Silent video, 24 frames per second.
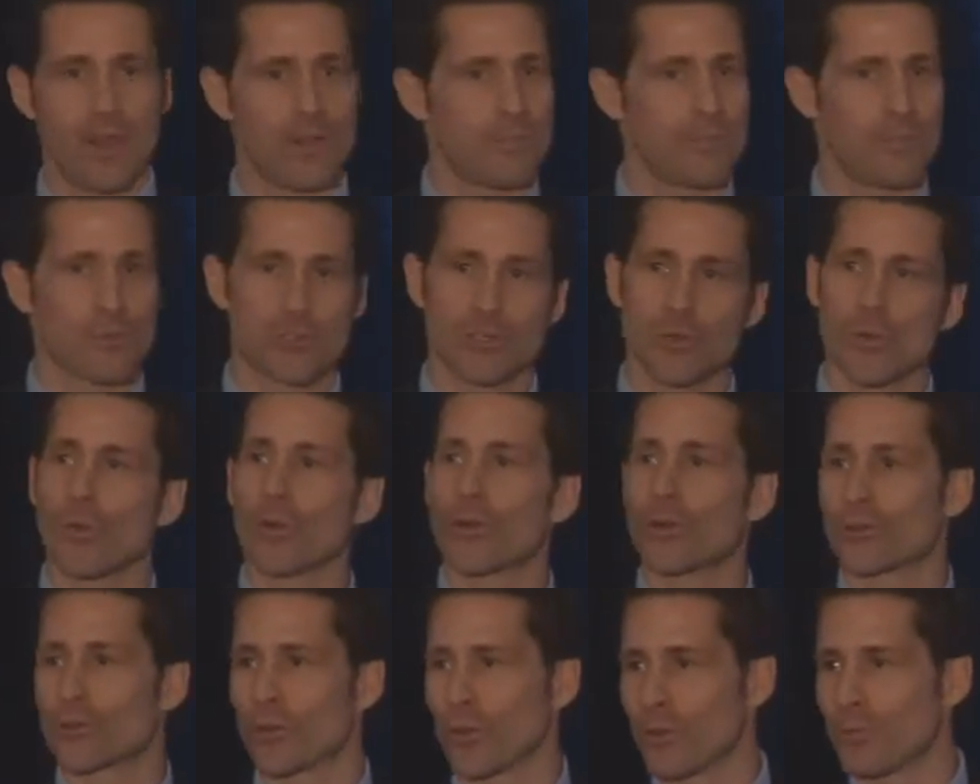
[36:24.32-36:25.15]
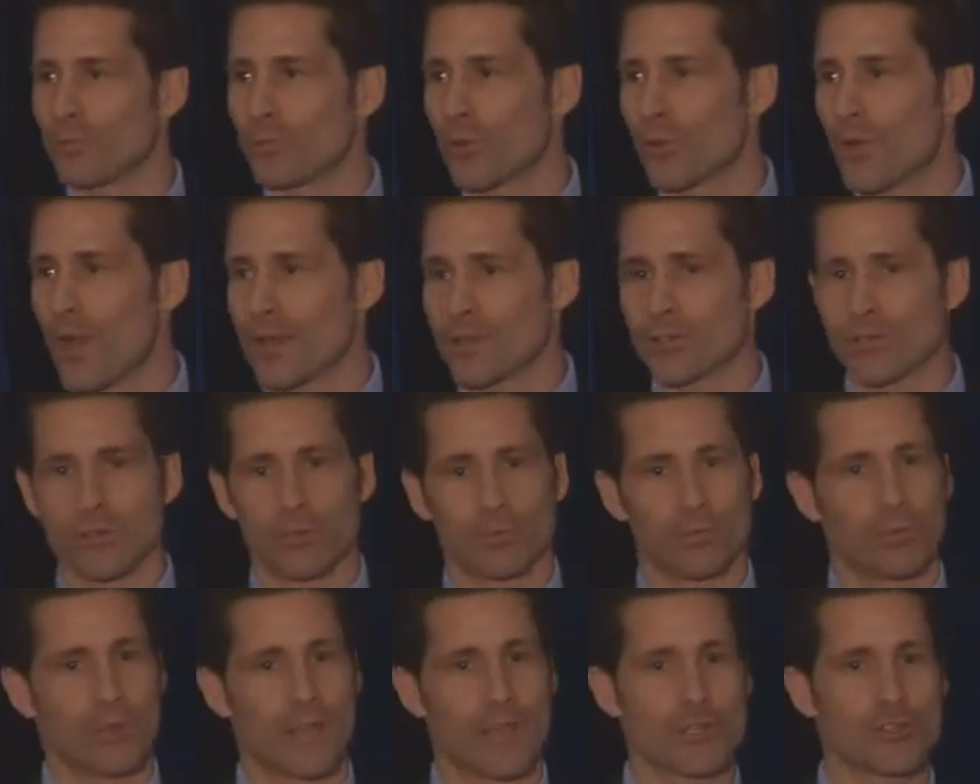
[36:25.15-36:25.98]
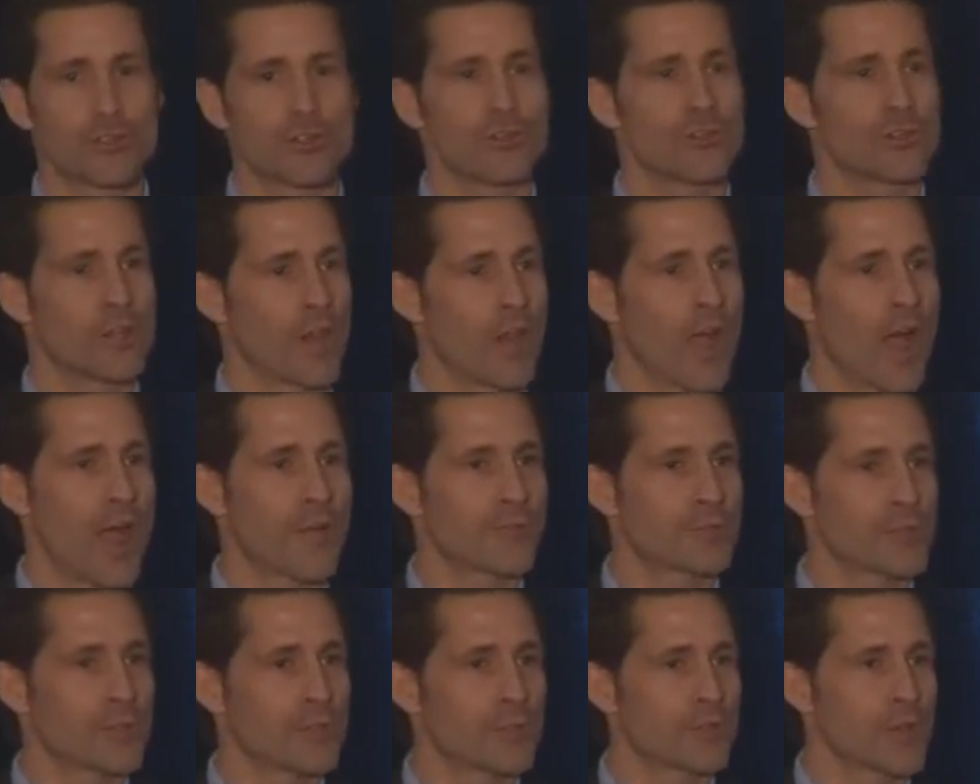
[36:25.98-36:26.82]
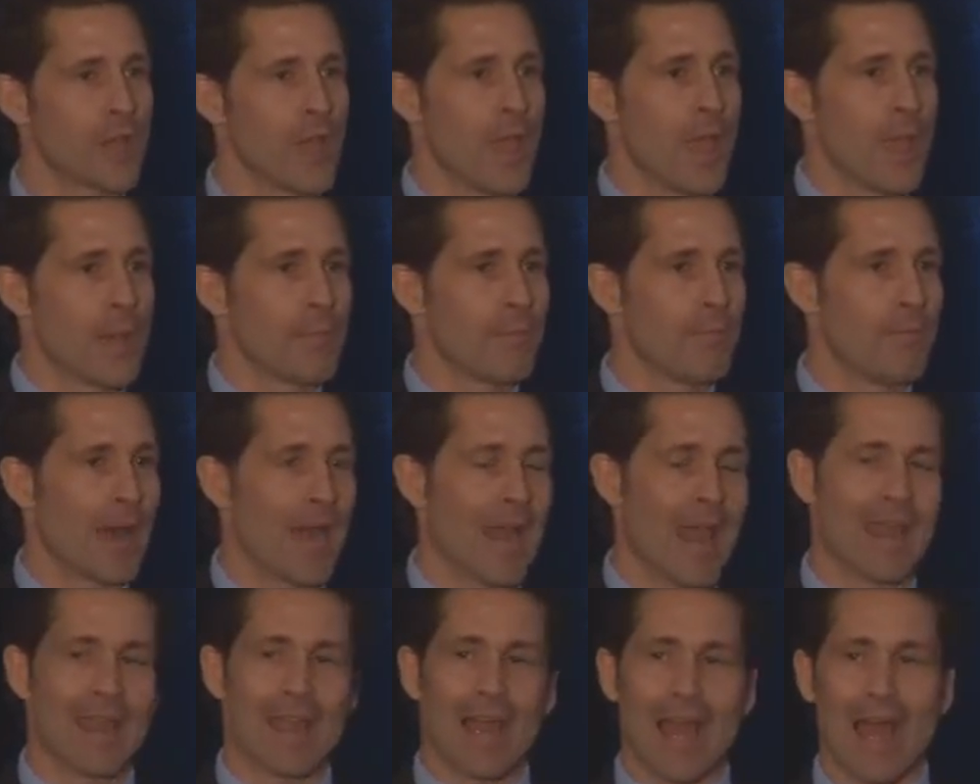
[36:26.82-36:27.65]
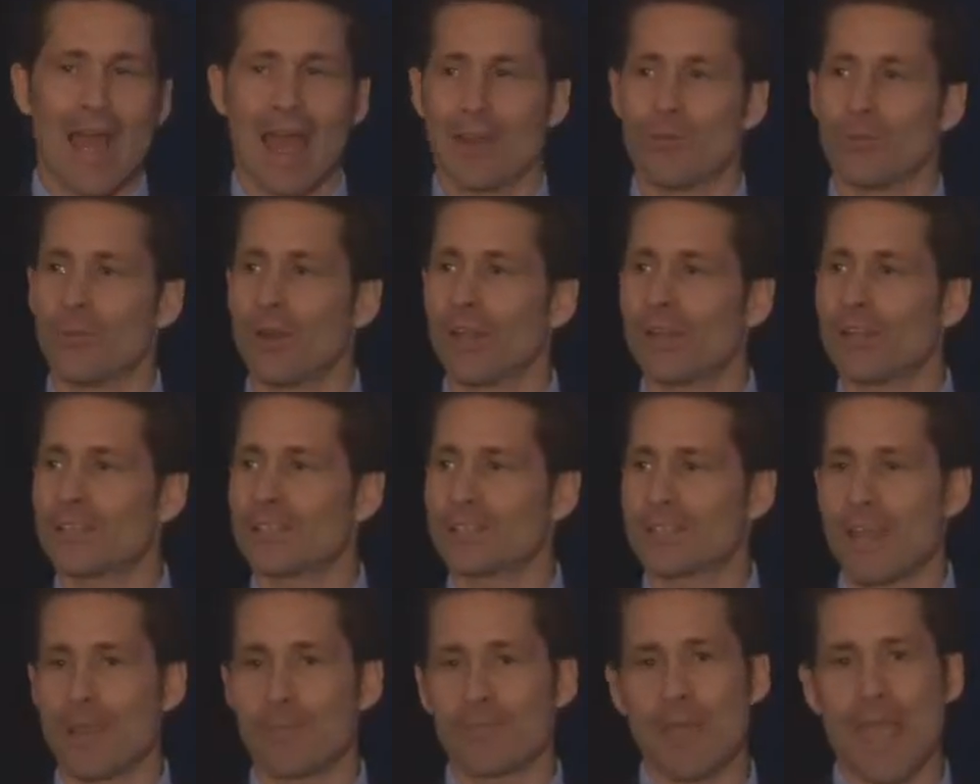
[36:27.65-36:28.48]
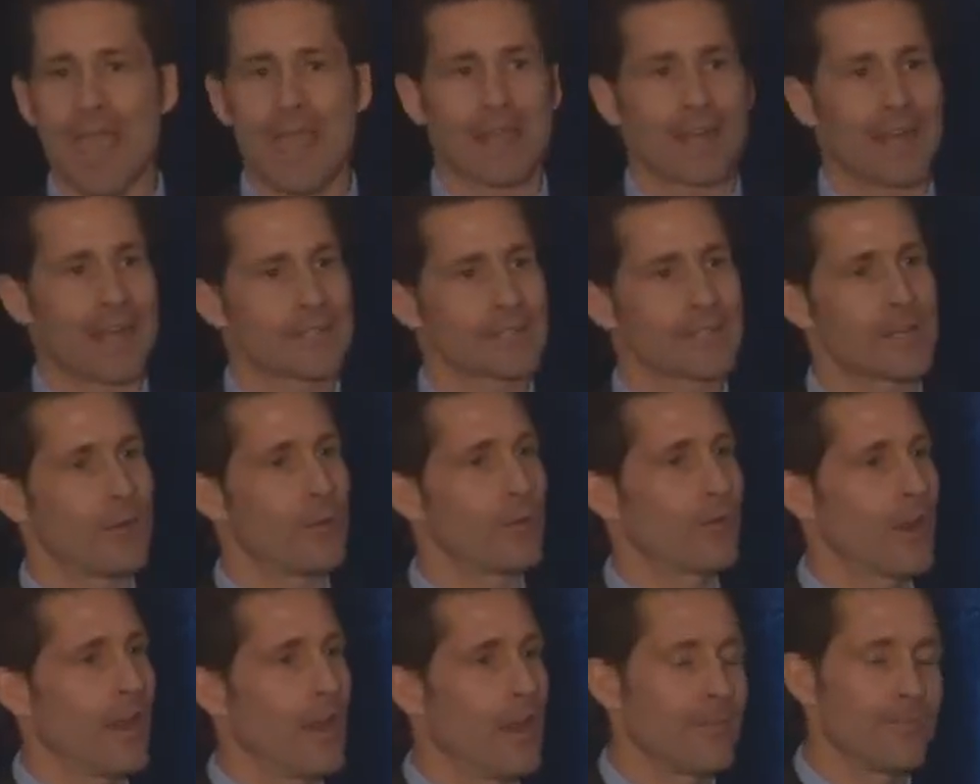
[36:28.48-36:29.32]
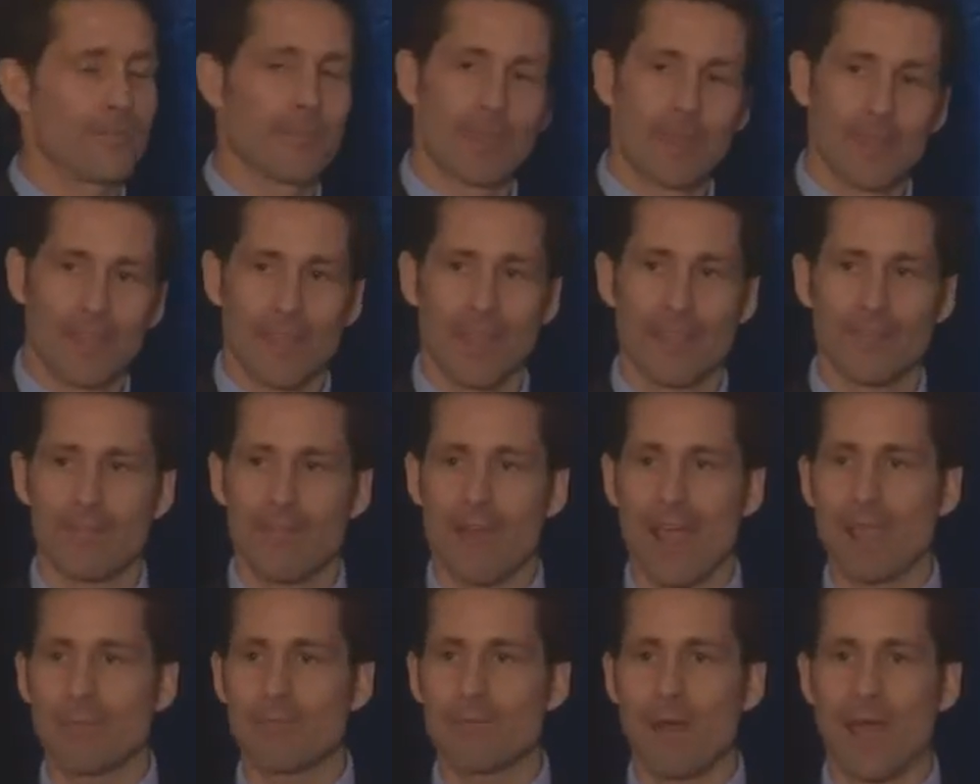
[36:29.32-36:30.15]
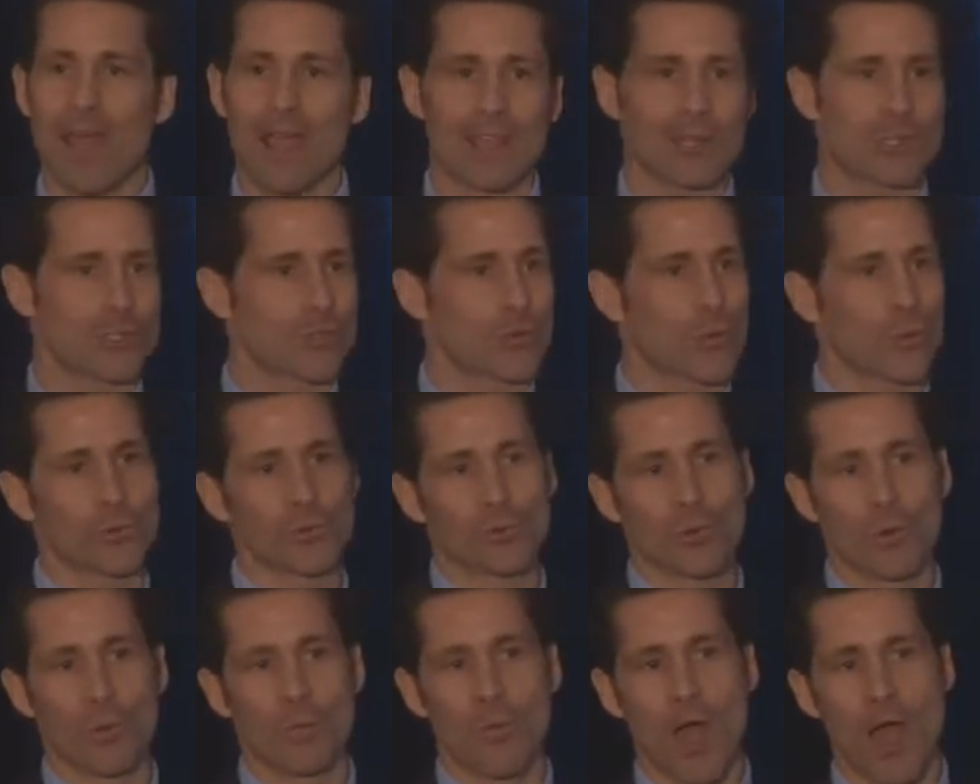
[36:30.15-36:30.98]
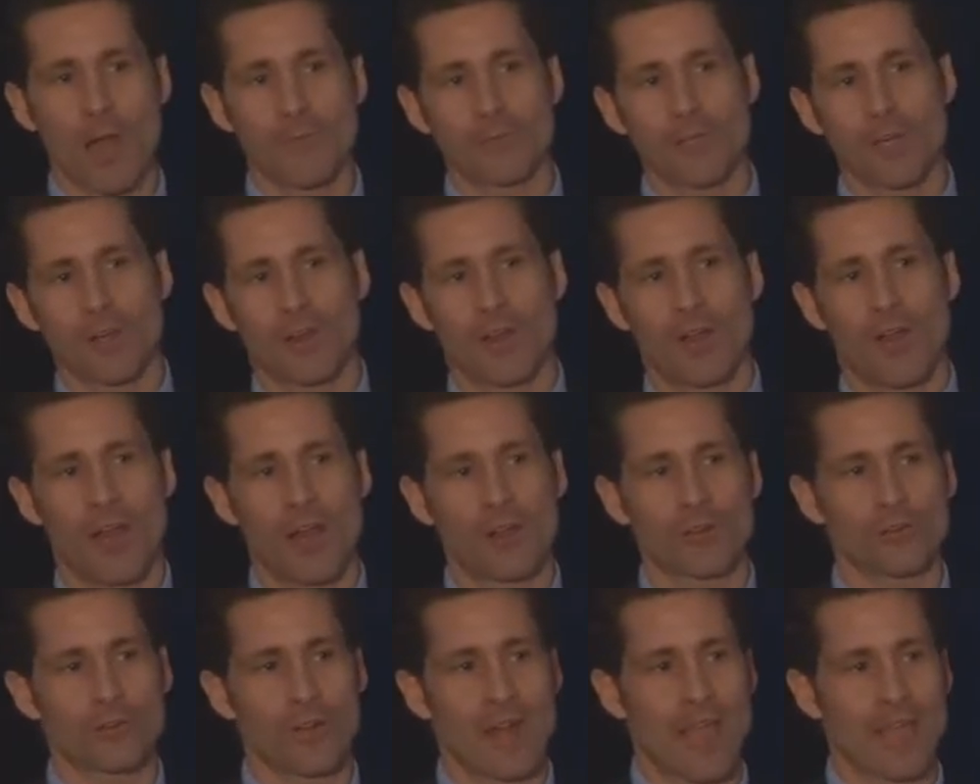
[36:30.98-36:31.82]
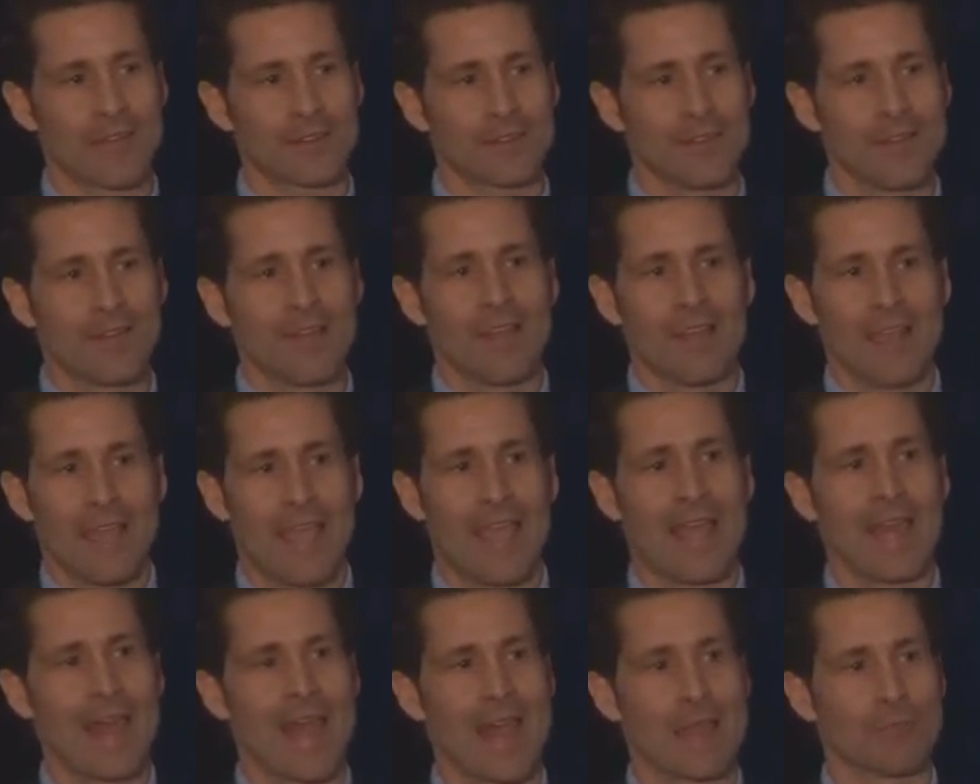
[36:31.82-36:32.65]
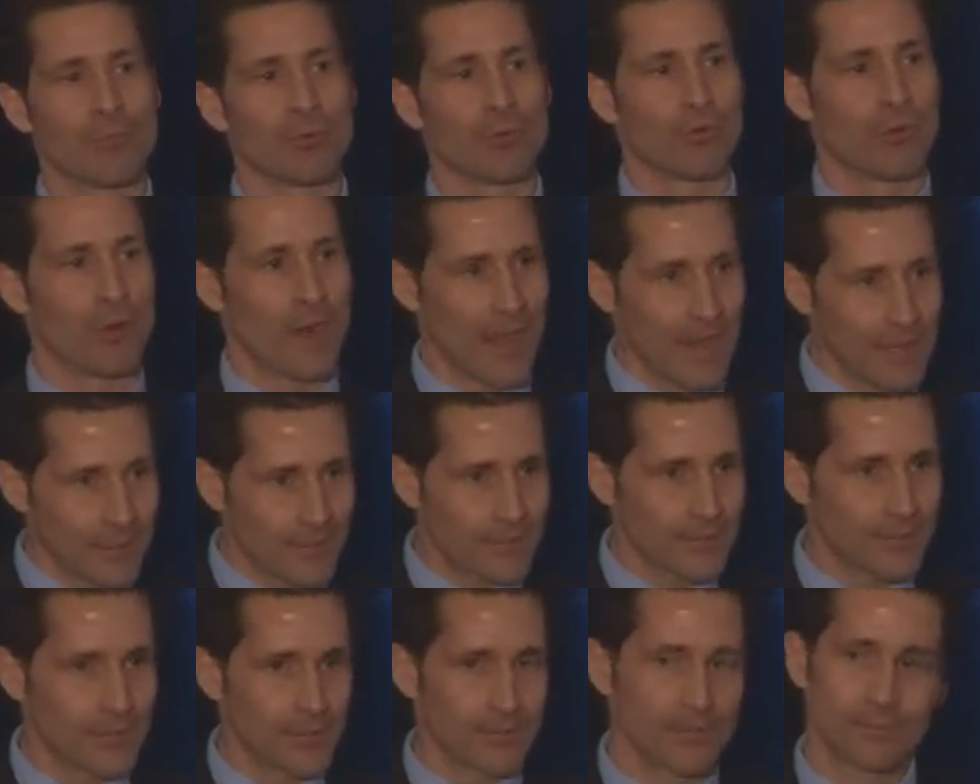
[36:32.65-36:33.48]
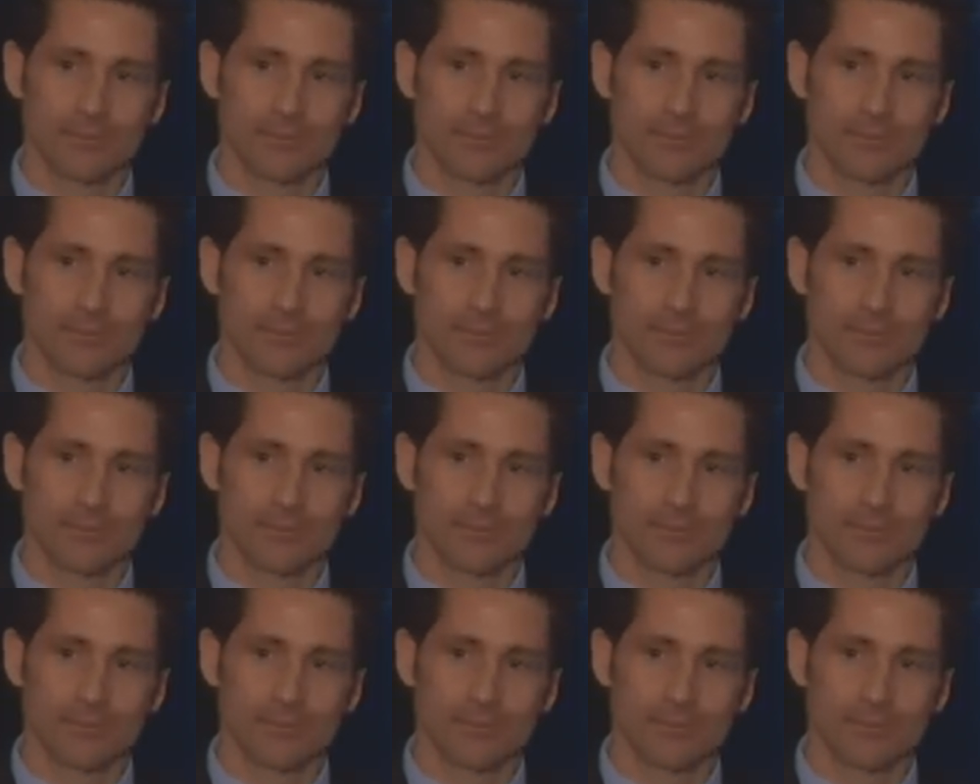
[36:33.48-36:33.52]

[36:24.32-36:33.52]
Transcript: shorter term directional plays using options, but I really step back and I say, okay, if I buy a short term option contract and I'm right,